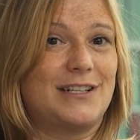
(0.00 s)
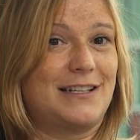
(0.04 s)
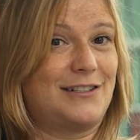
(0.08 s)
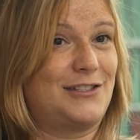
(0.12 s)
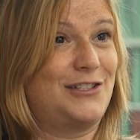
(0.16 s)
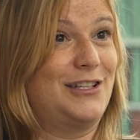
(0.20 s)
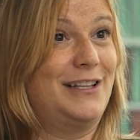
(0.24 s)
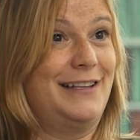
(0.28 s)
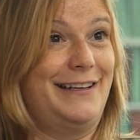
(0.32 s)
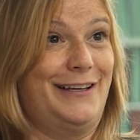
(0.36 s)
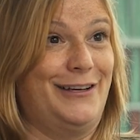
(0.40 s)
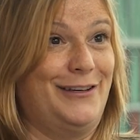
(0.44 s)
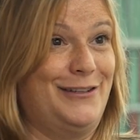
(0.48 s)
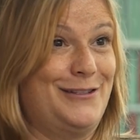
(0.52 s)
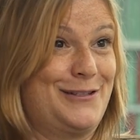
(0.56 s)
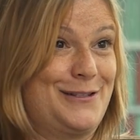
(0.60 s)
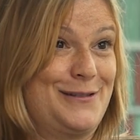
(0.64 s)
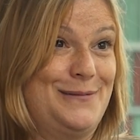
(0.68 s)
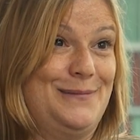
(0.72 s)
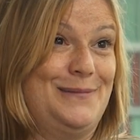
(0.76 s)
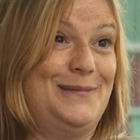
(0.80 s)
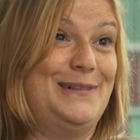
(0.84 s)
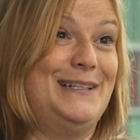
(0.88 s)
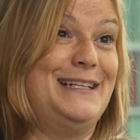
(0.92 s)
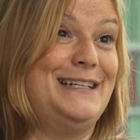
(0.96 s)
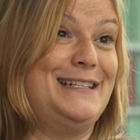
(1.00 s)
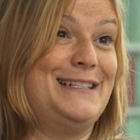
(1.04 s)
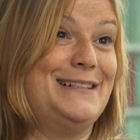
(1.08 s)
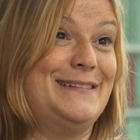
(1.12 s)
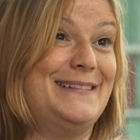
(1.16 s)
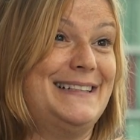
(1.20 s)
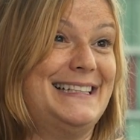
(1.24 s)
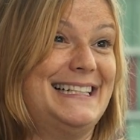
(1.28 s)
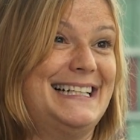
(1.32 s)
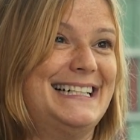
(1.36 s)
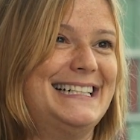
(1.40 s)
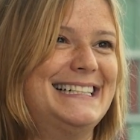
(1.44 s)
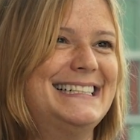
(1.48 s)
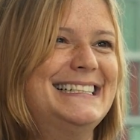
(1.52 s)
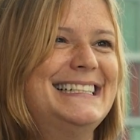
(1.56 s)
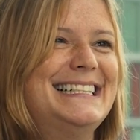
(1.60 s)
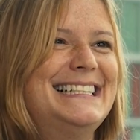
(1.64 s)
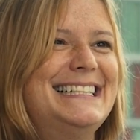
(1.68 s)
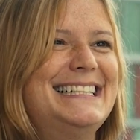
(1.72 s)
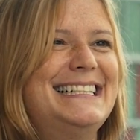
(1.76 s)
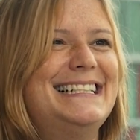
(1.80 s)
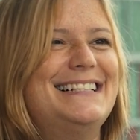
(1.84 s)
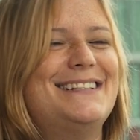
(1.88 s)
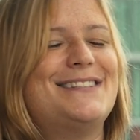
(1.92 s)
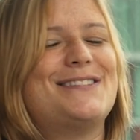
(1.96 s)
actually earn some money doing that.
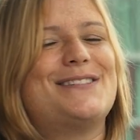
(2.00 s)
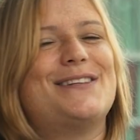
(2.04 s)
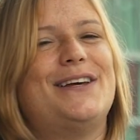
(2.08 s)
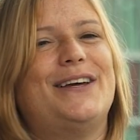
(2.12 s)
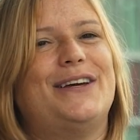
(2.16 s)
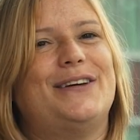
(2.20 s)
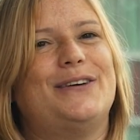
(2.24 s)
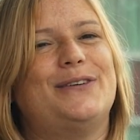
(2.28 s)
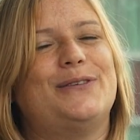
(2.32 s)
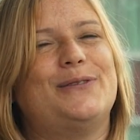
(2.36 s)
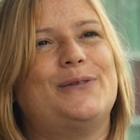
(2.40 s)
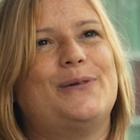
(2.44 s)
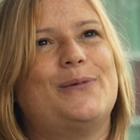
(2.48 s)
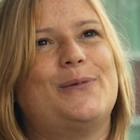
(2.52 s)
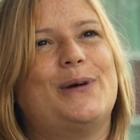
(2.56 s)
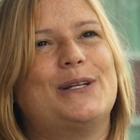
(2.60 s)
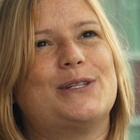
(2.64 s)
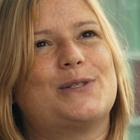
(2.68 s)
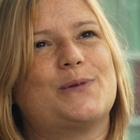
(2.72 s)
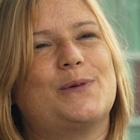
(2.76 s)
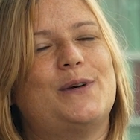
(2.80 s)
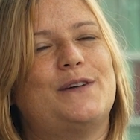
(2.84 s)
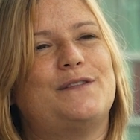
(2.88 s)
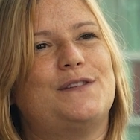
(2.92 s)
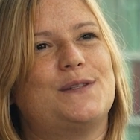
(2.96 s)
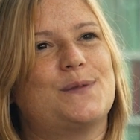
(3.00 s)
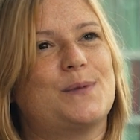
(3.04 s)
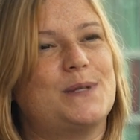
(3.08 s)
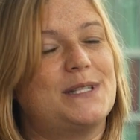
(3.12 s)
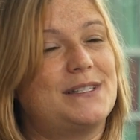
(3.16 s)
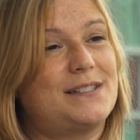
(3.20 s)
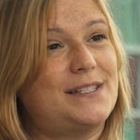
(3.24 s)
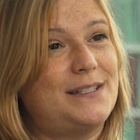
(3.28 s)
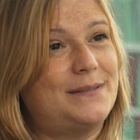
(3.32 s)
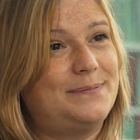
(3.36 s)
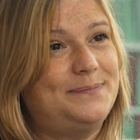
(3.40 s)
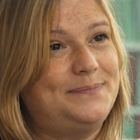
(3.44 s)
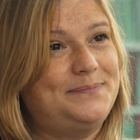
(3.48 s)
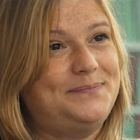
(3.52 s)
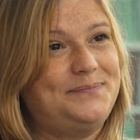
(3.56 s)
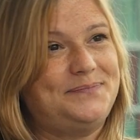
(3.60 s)
So went to work for Swinton